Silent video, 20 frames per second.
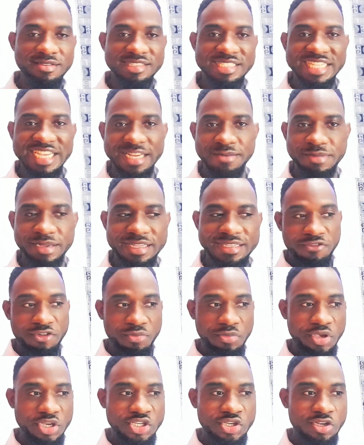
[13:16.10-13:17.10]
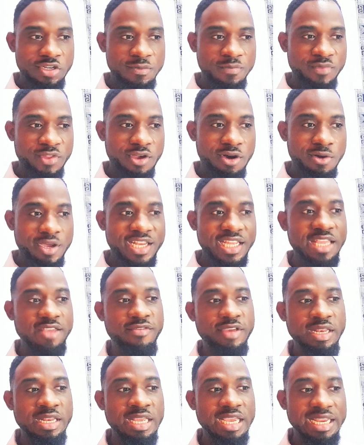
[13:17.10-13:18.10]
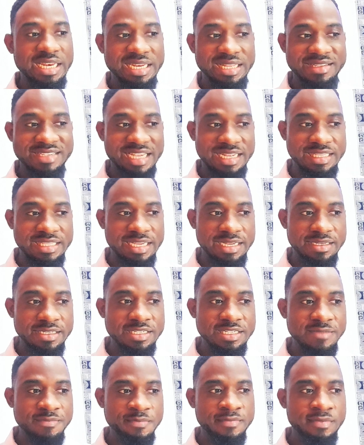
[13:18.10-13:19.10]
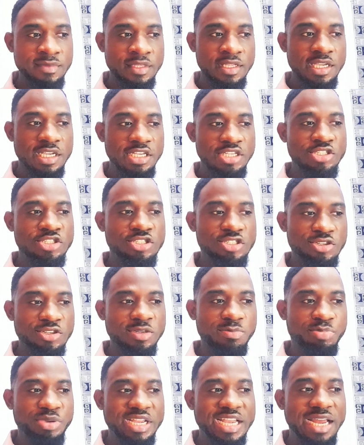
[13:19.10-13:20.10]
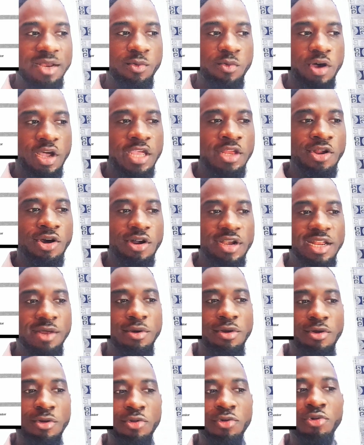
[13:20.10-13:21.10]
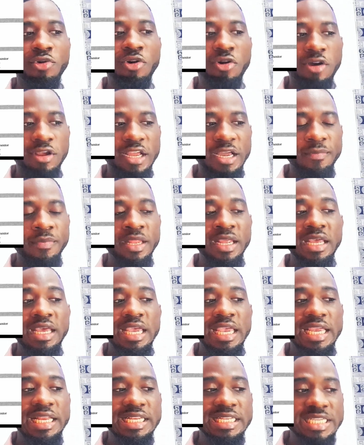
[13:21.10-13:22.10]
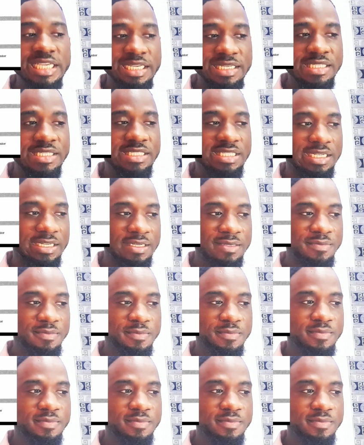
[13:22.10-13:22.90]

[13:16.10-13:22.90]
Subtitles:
side by side. Formation already given in the sentence. He soon began working under a local lawyer in Kingston.